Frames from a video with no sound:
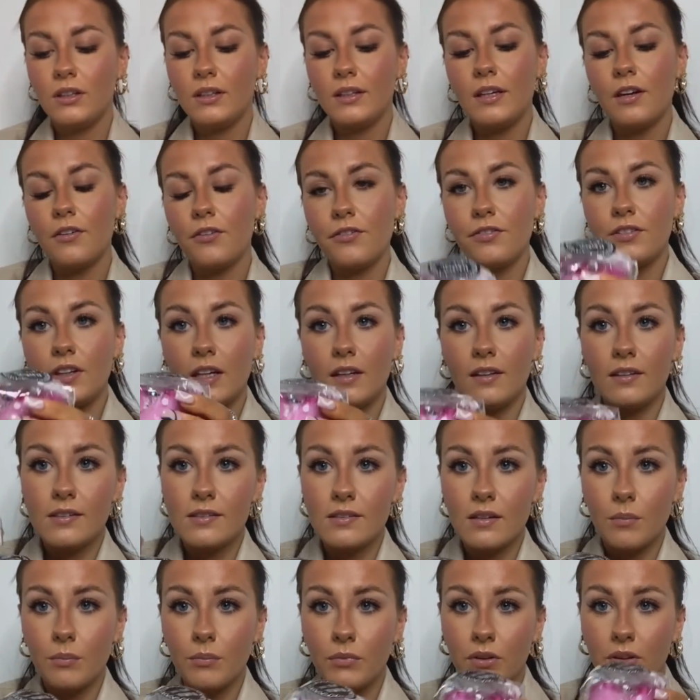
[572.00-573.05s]
gifting
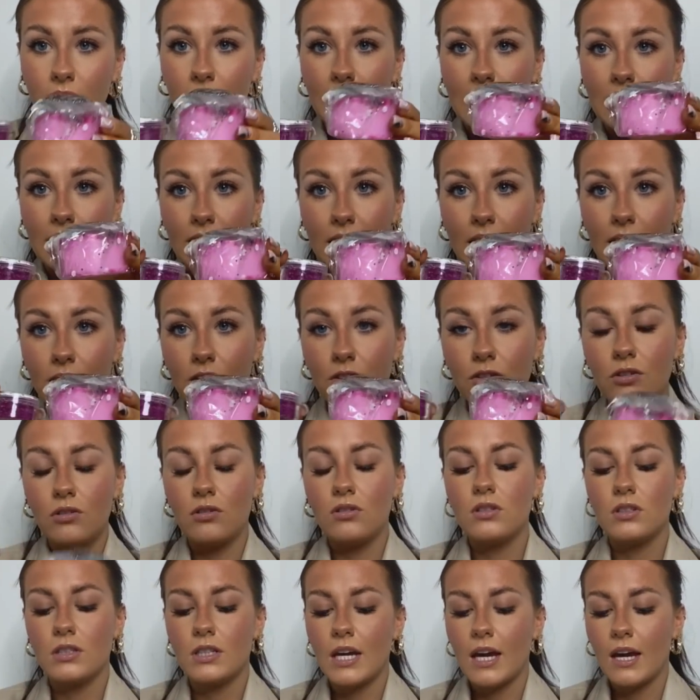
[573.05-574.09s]
someone like these two
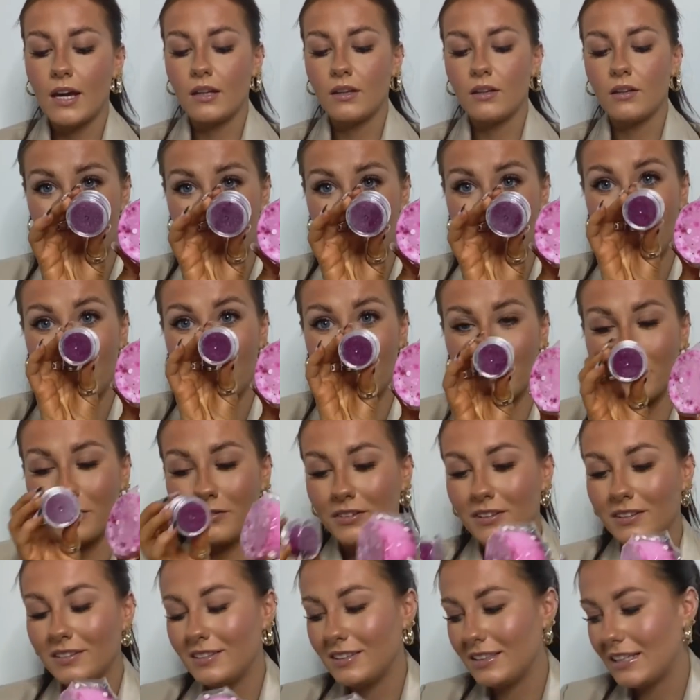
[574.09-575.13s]
together,
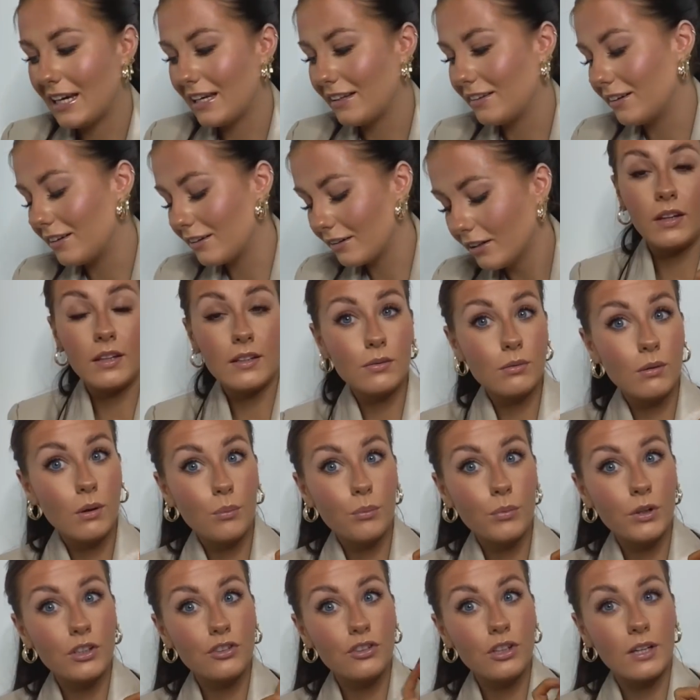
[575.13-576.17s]
beautiful together. This one
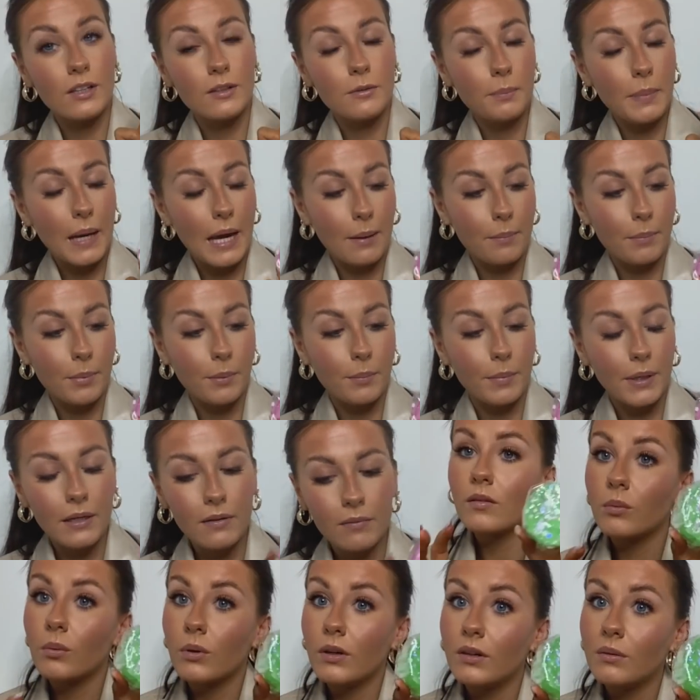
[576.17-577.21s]
which is peppermint,
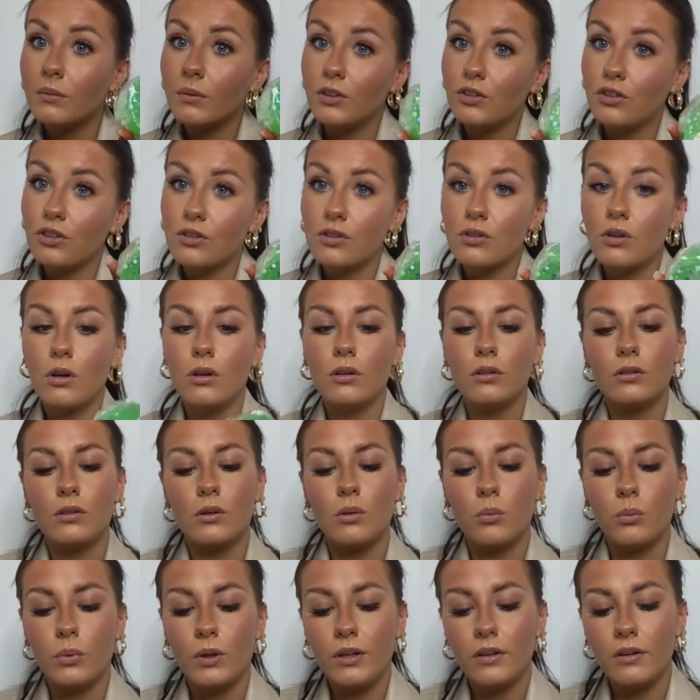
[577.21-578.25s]
one which is called
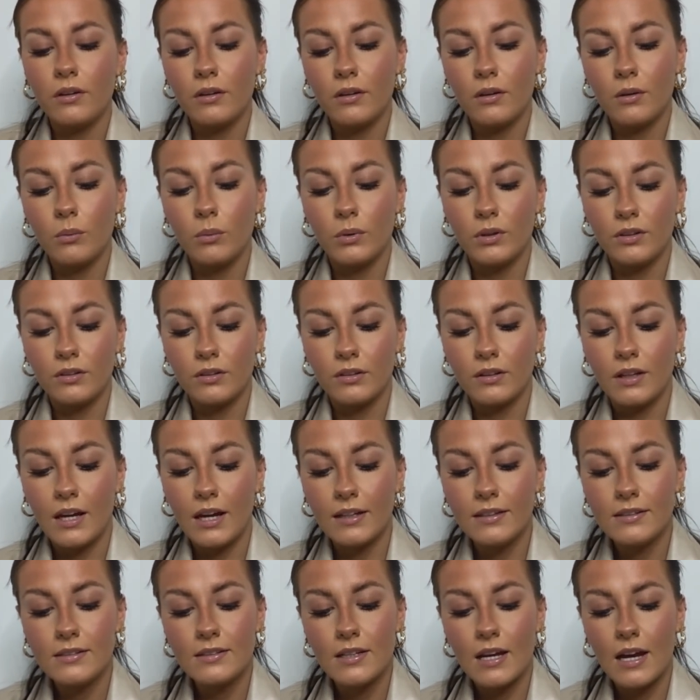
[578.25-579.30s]
Winter
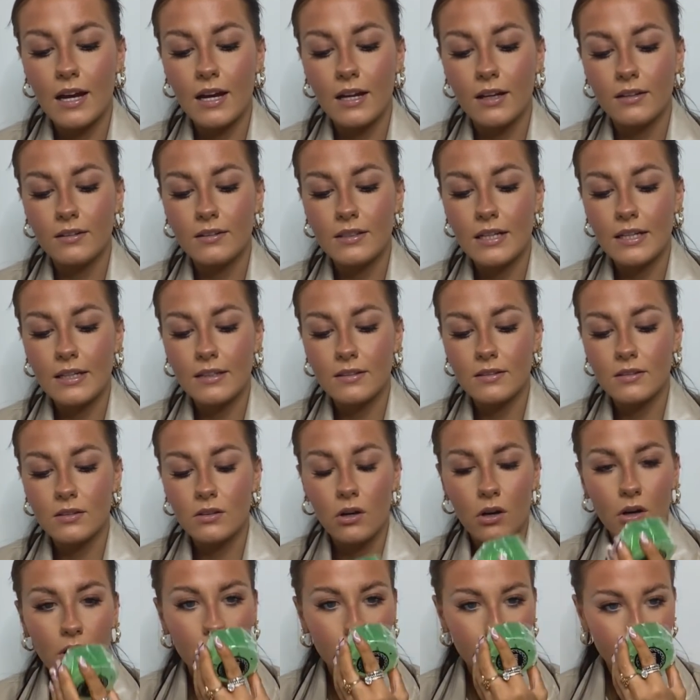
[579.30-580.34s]
Wonderland and it's
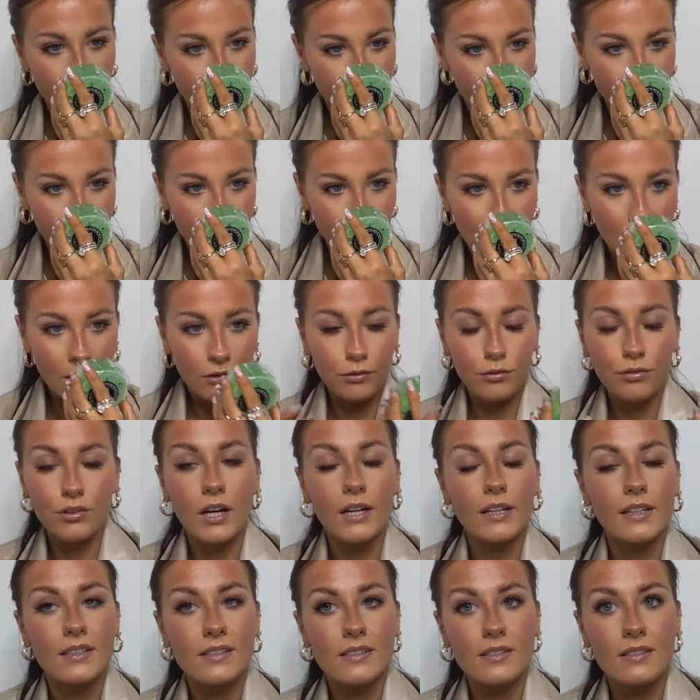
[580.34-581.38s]
got
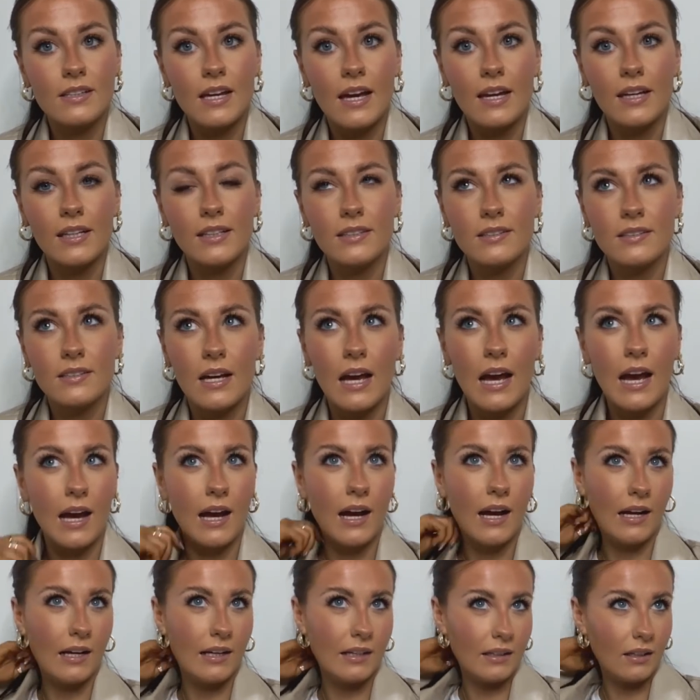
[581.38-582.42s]
frankincense
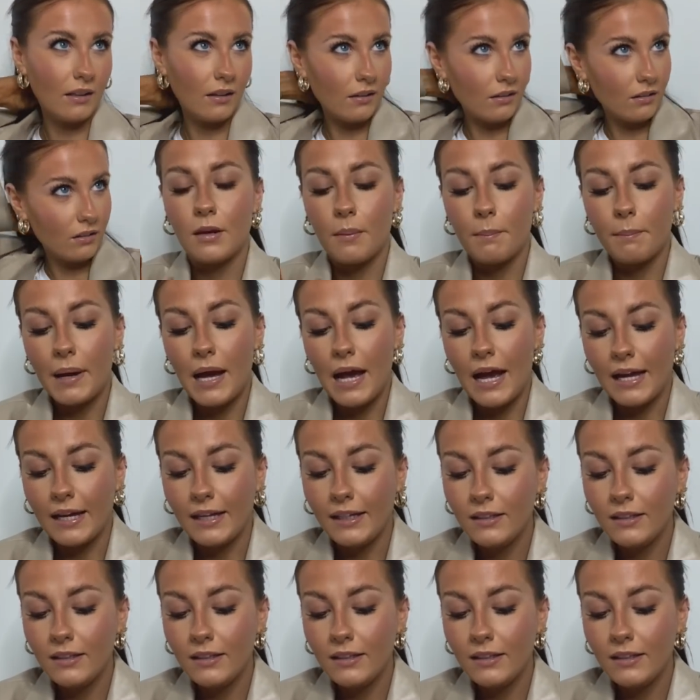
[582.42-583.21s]
and pine.